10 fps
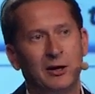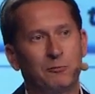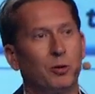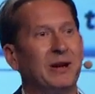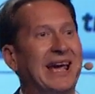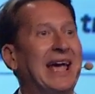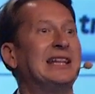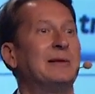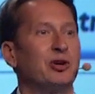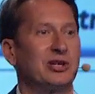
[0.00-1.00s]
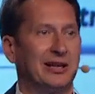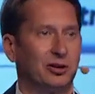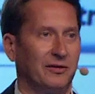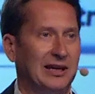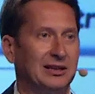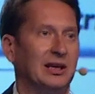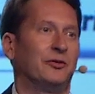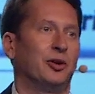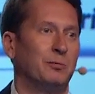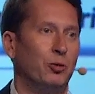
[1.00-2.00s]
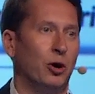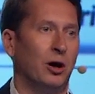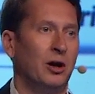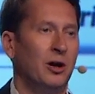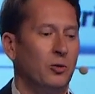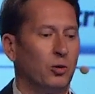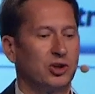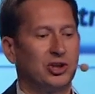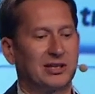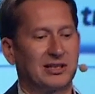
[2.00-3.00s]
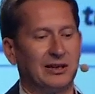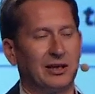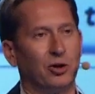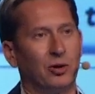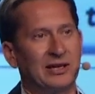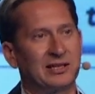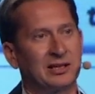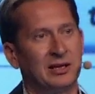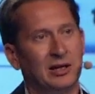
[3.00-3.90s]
probably 80% of that, if not more, was just in the US.